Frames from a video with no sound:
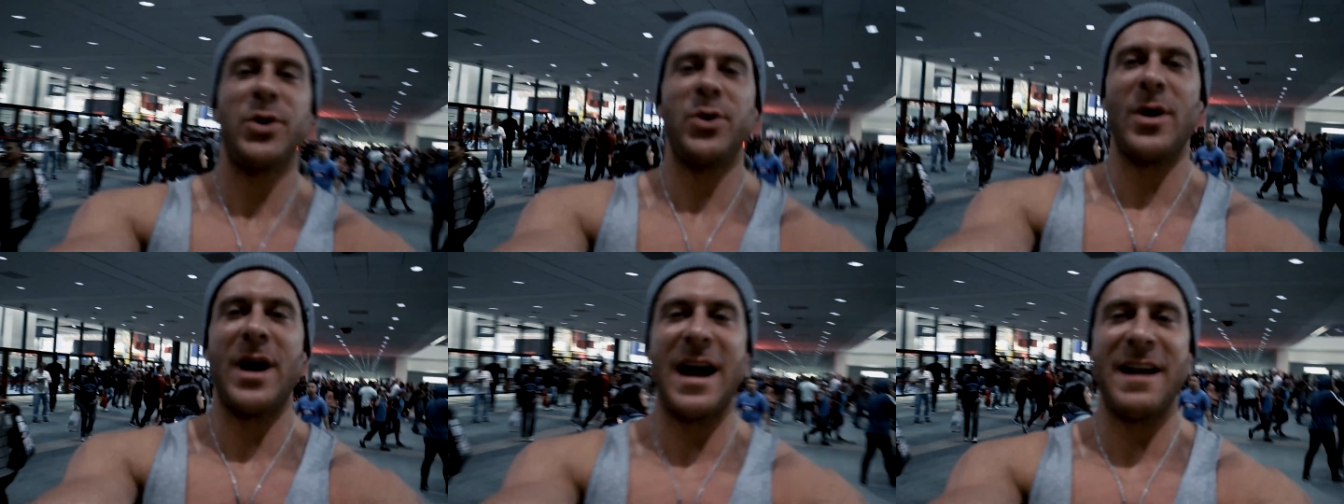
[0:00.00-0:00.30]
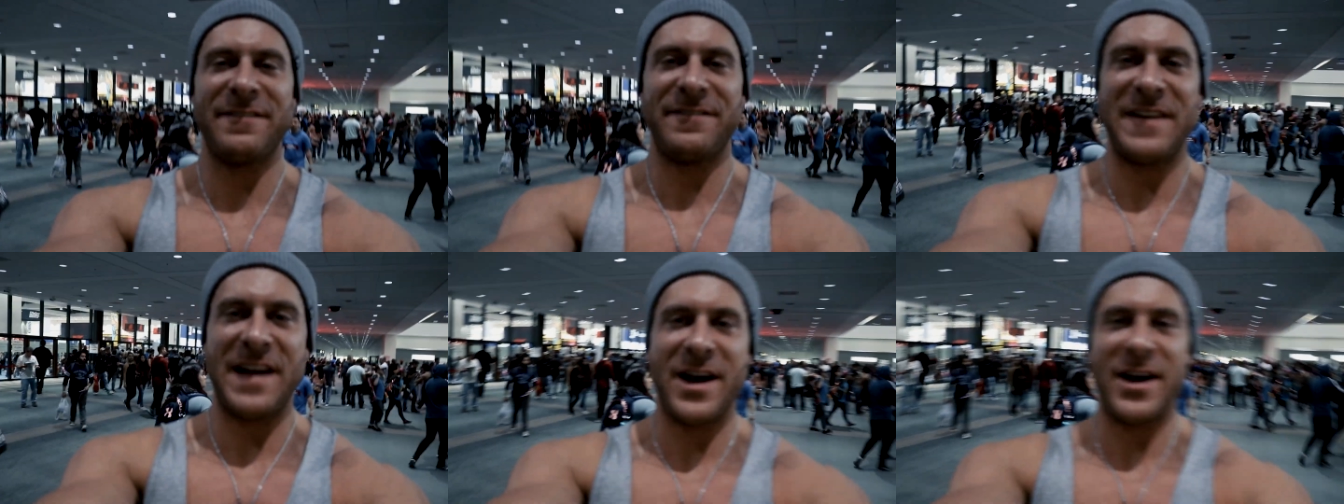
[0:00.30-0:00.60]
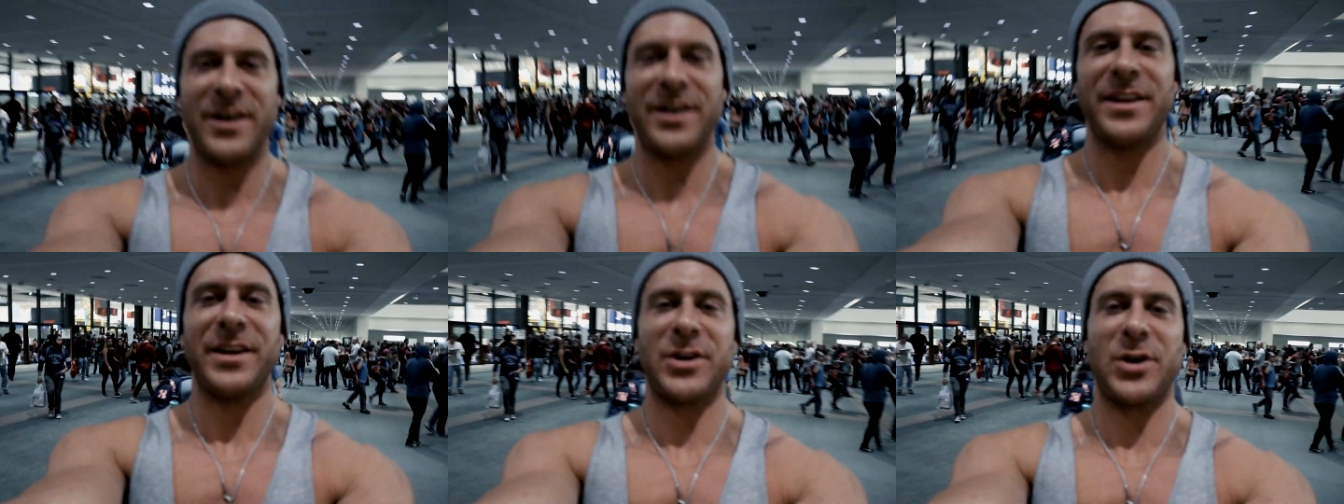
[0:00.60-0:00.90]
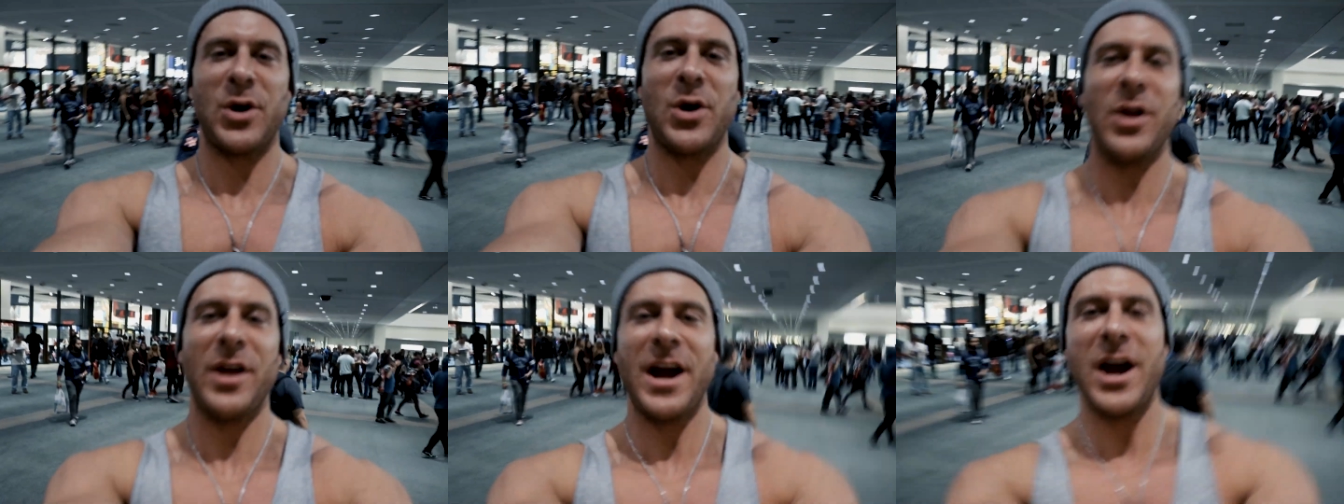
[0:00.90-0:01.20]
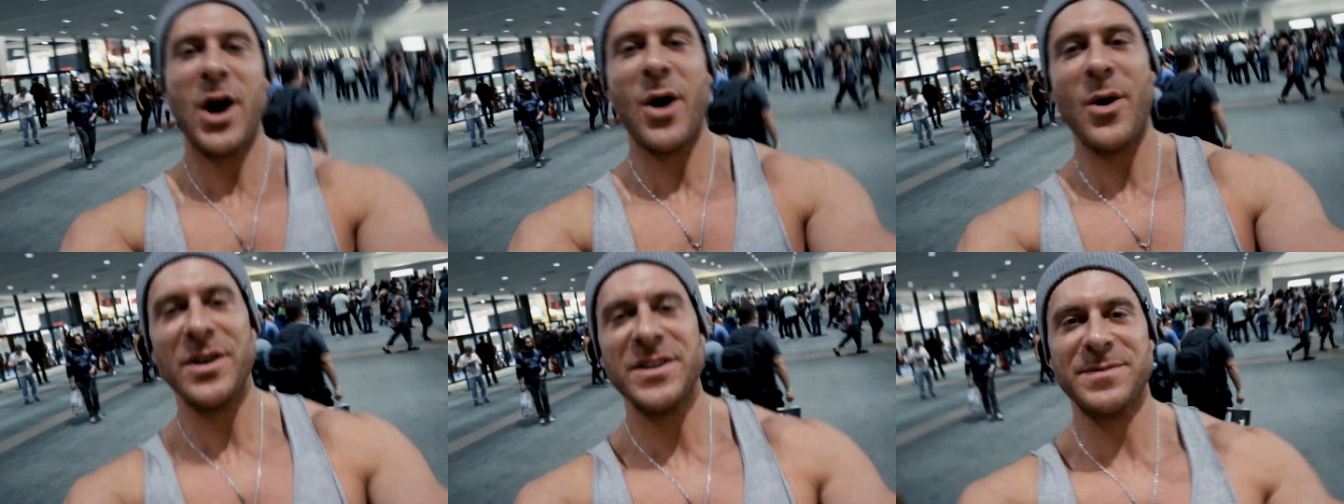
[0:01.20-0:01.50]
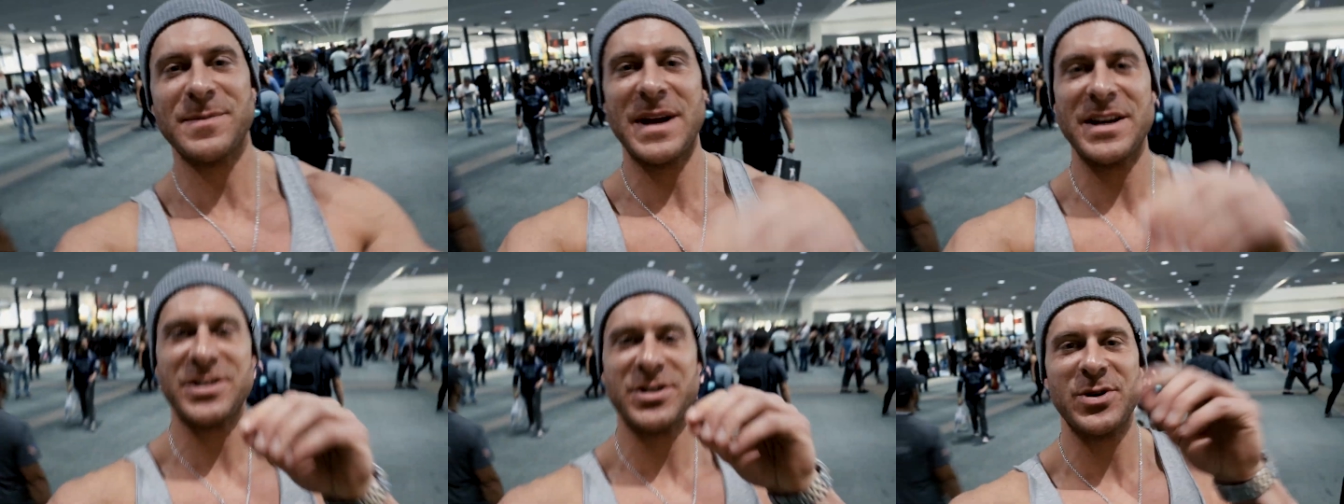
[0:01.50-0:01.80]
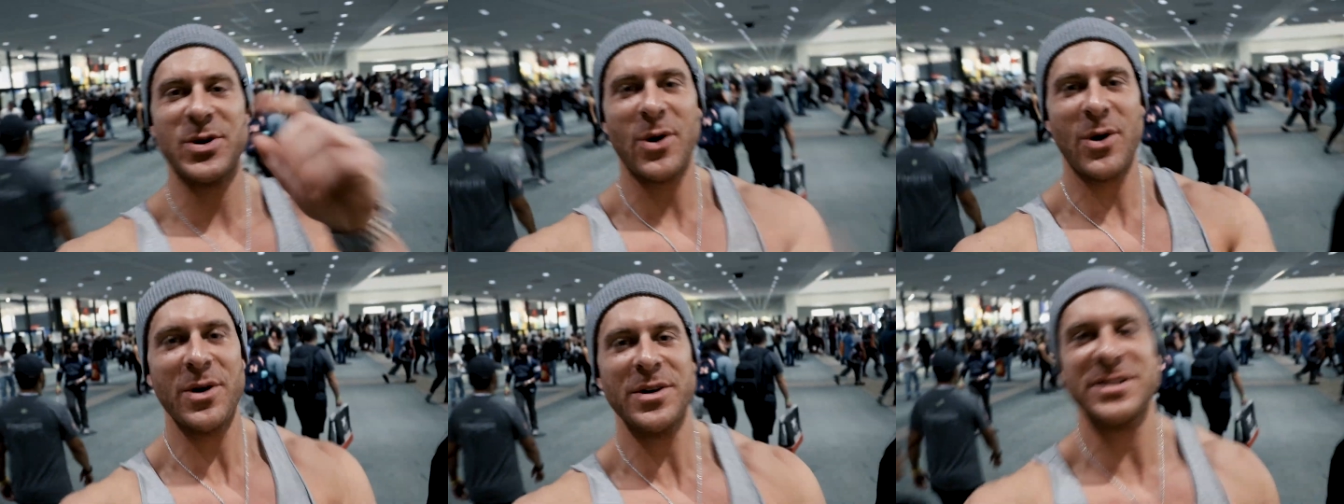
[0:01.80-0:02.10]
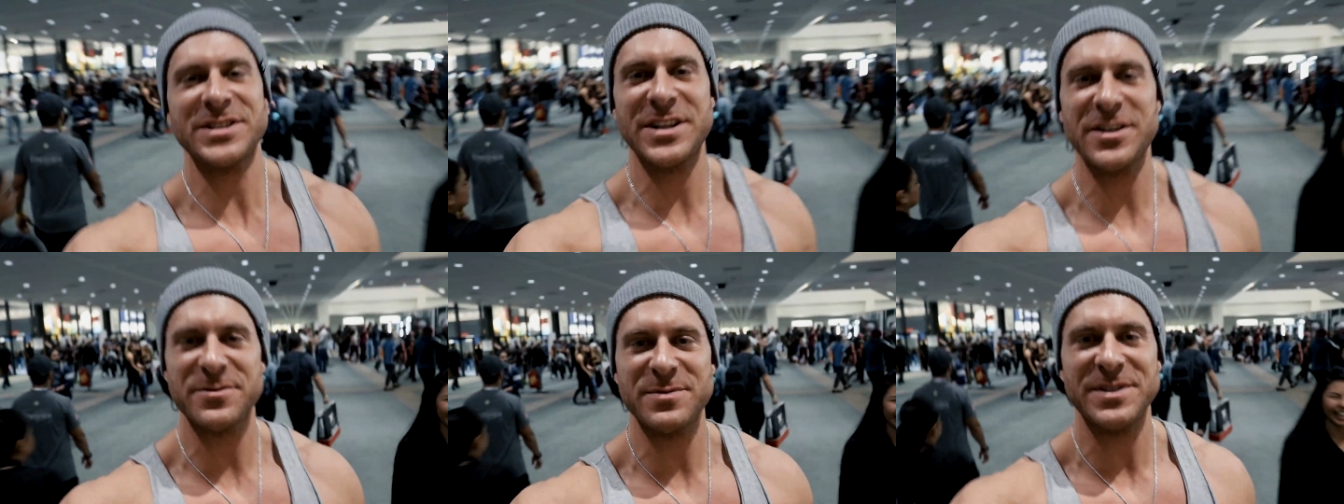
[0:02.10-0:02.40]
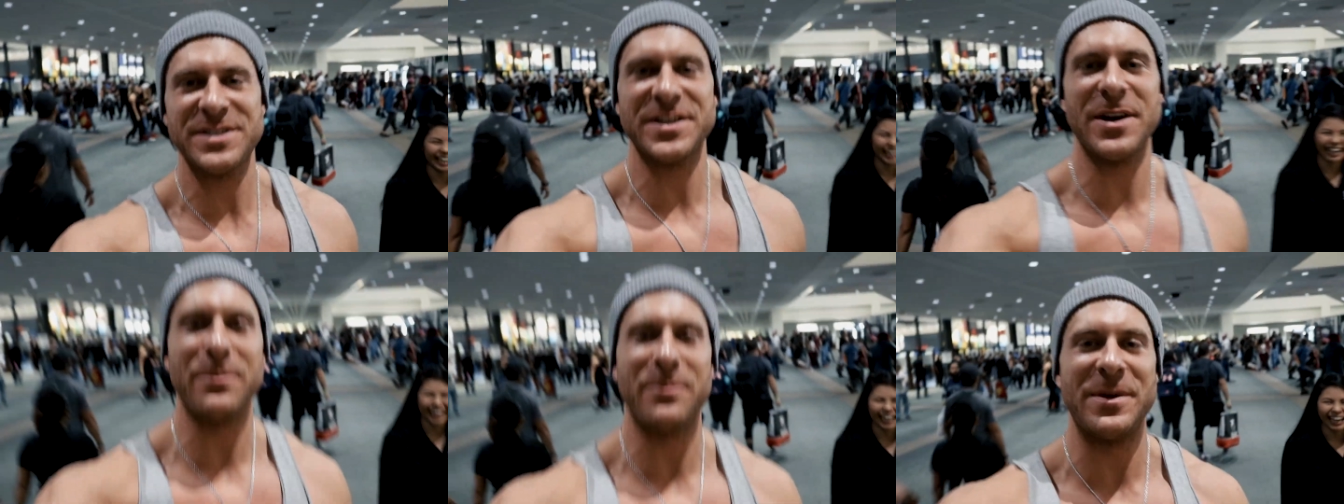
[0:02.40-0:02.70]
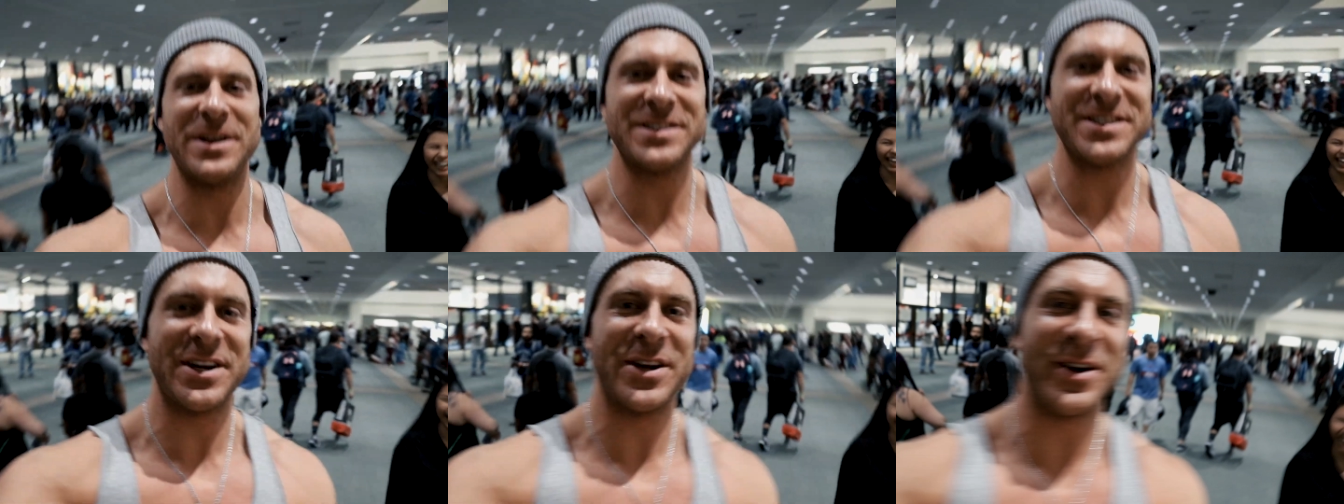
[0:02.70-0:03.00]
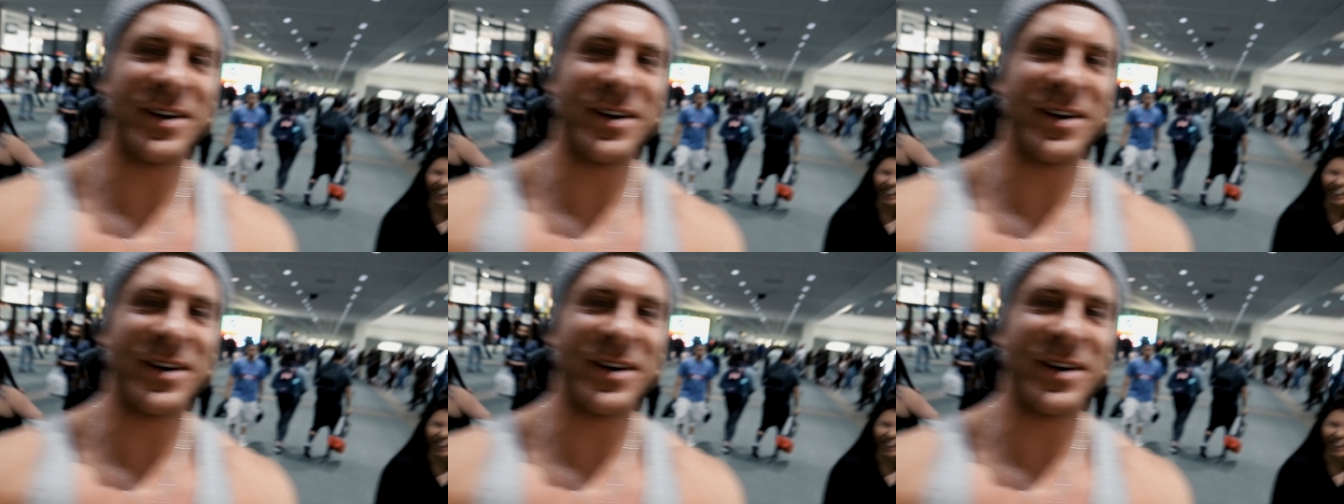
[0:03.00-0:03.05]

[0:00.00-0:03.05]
who I found. The girl I always mention always gives me supplements and